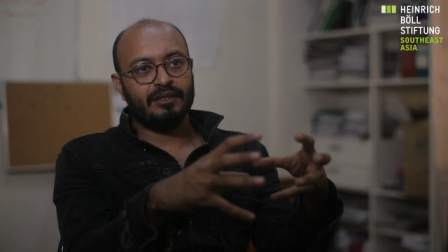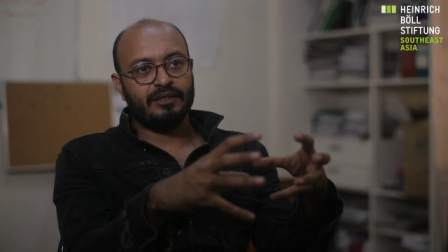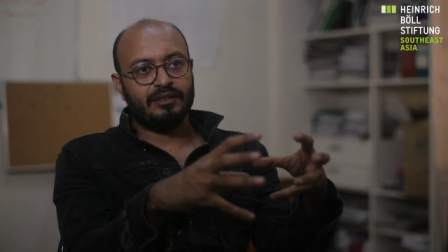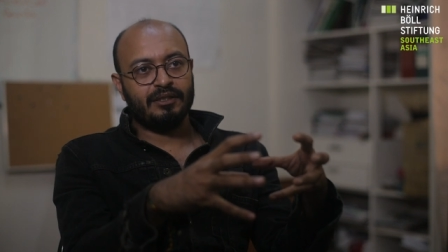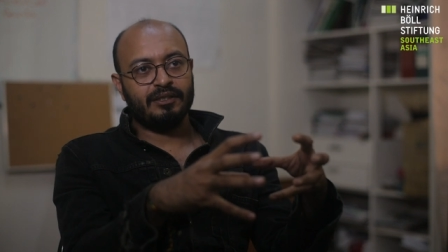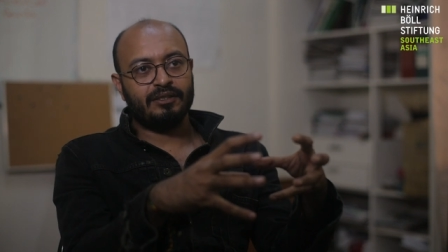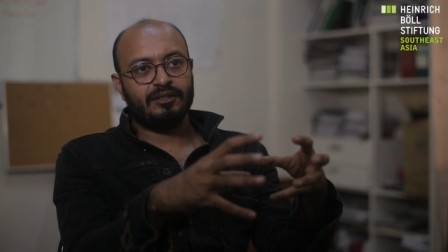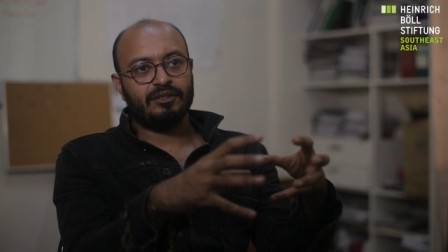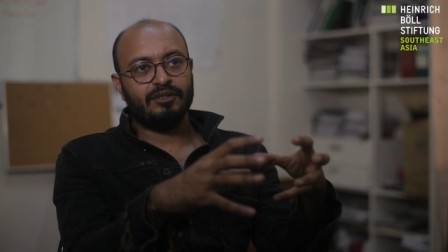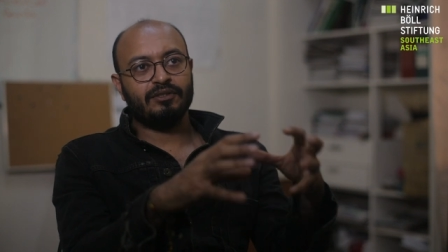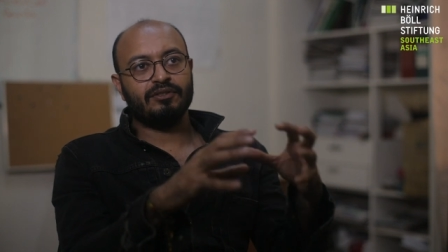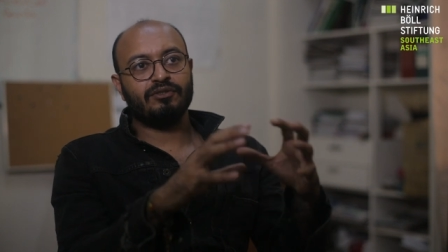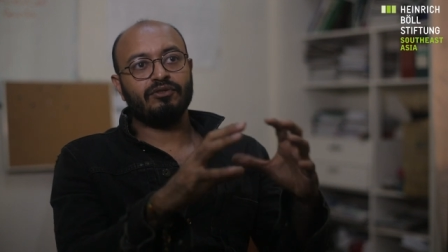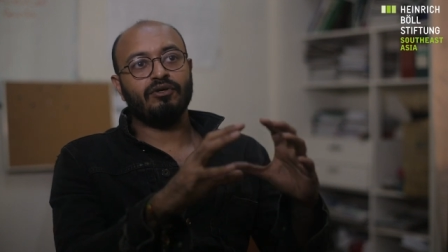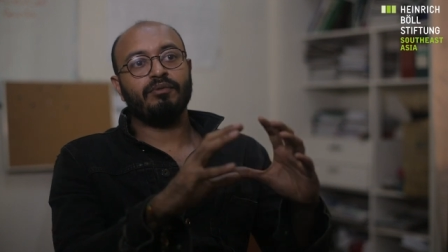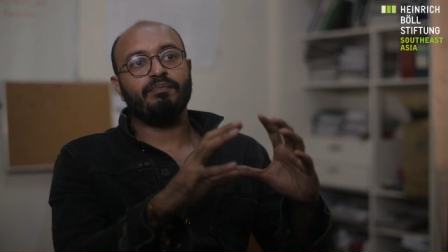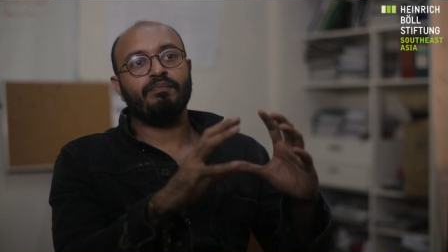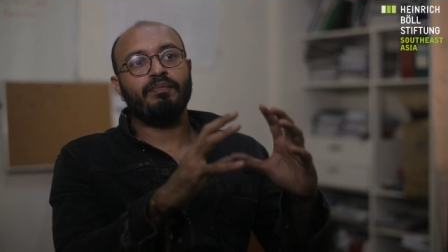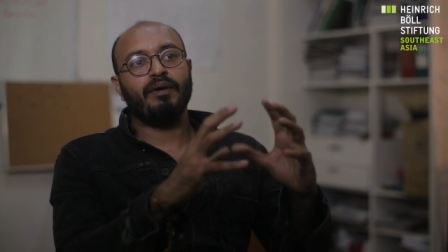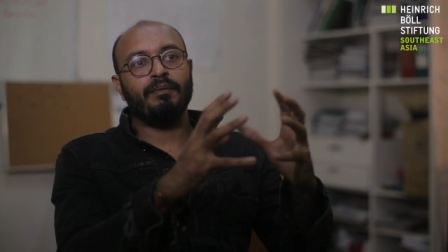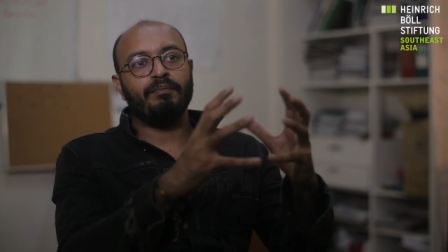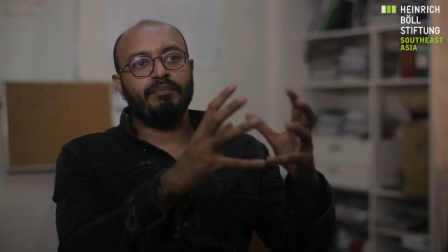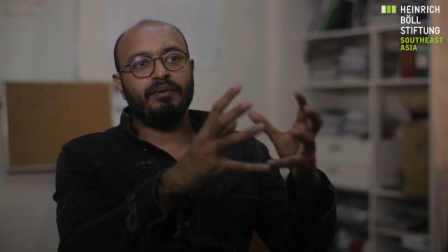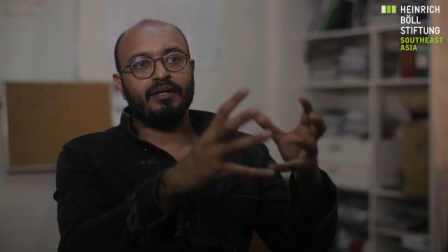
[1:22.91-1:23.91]
assistance or
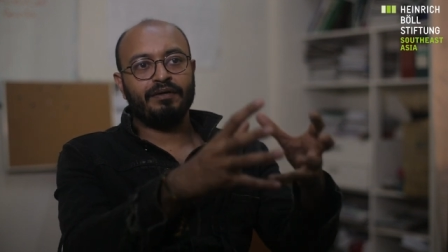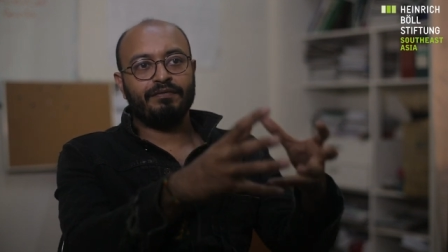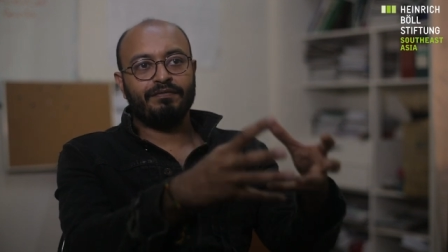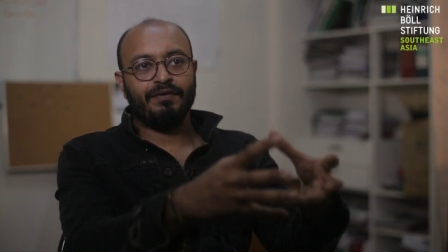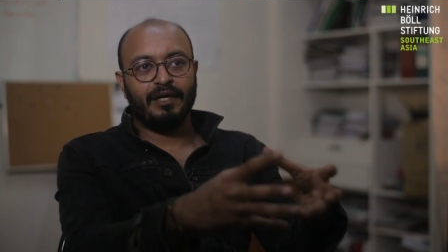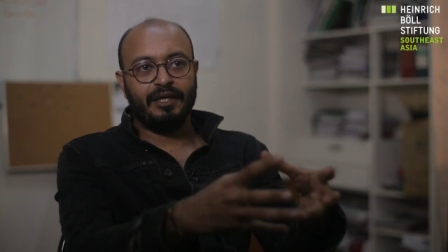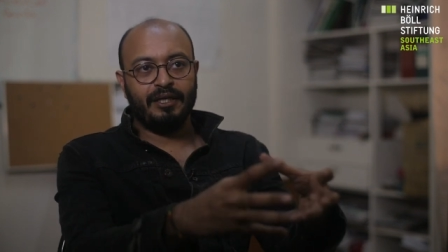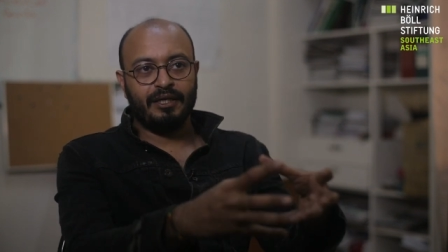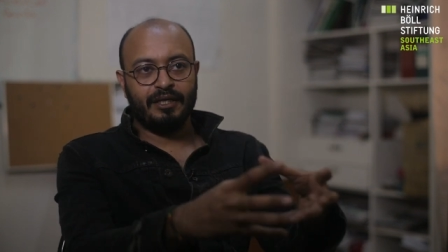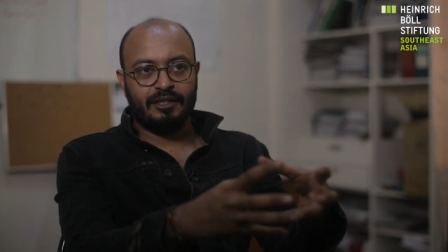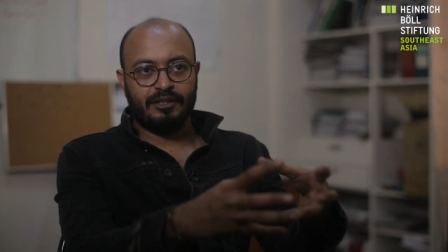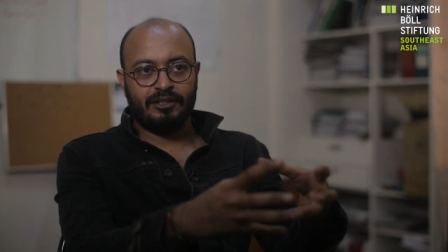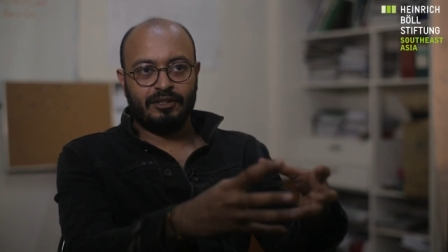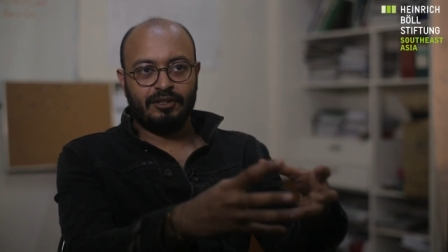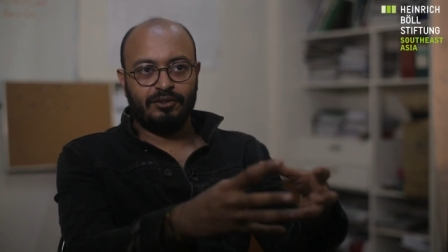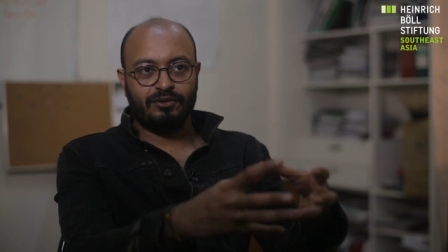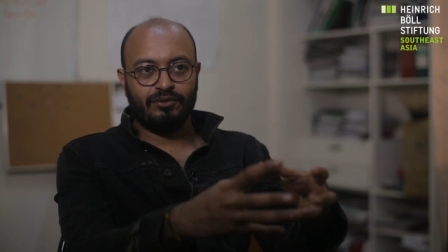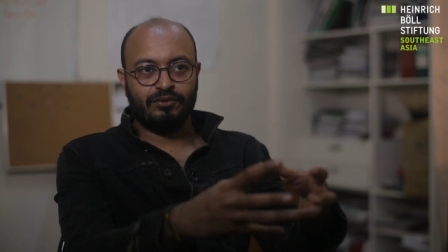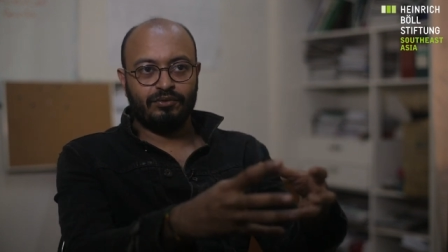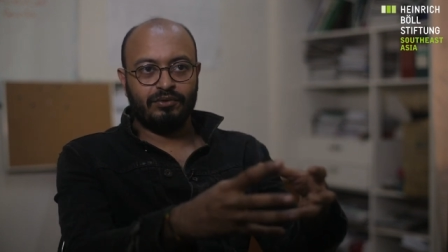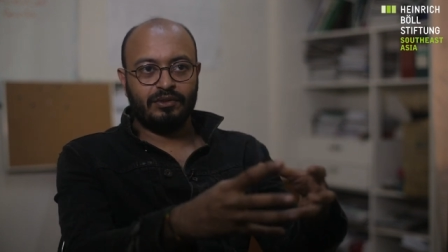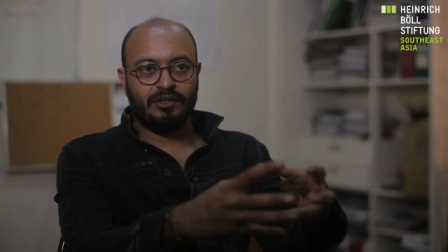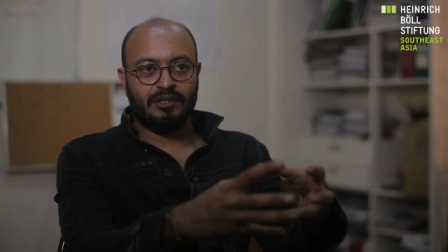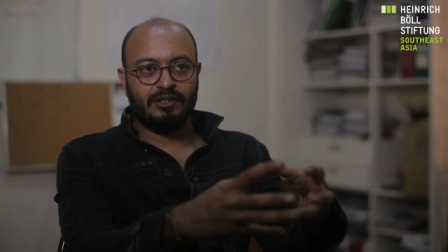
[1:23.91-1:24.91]
public finance
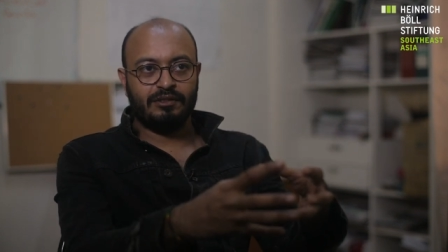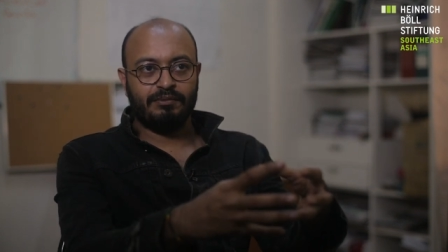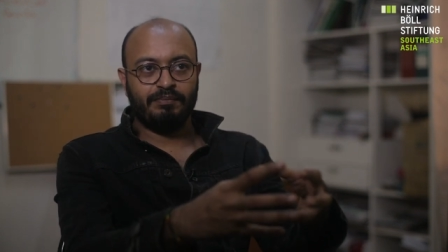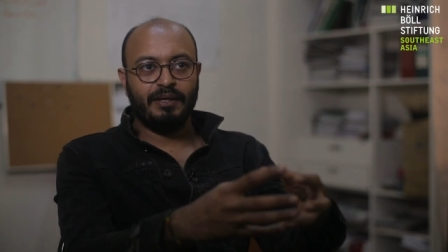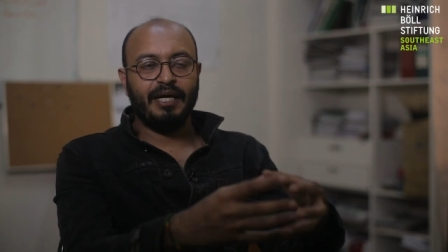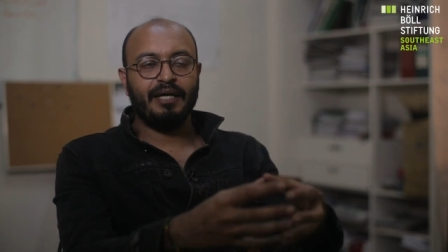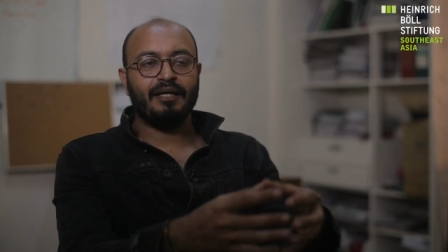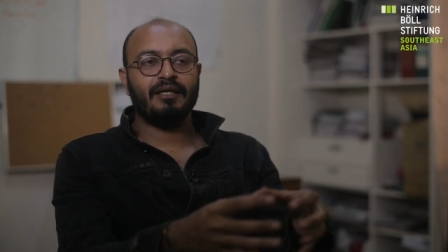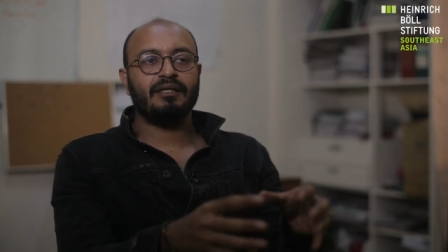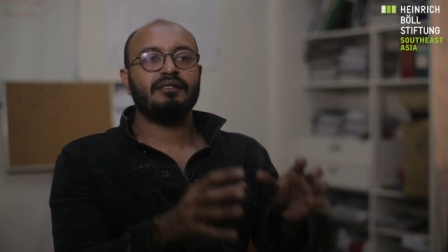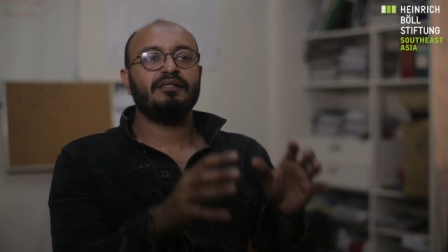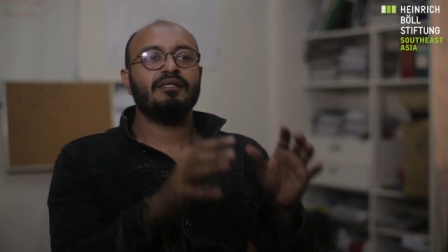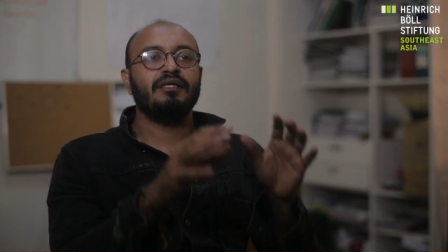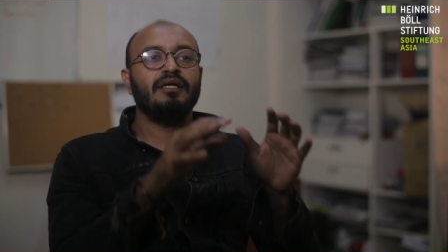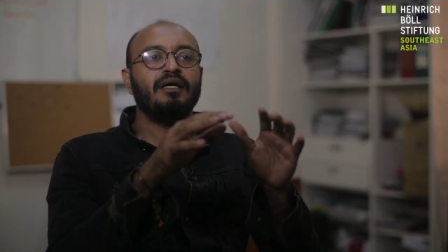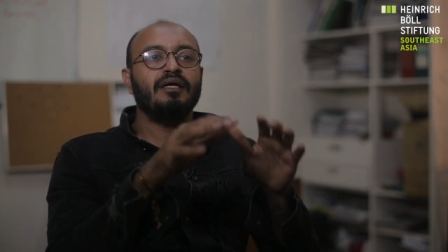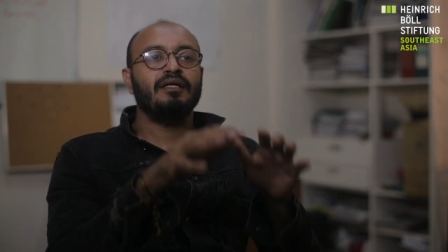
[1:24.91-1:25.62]
into these banks.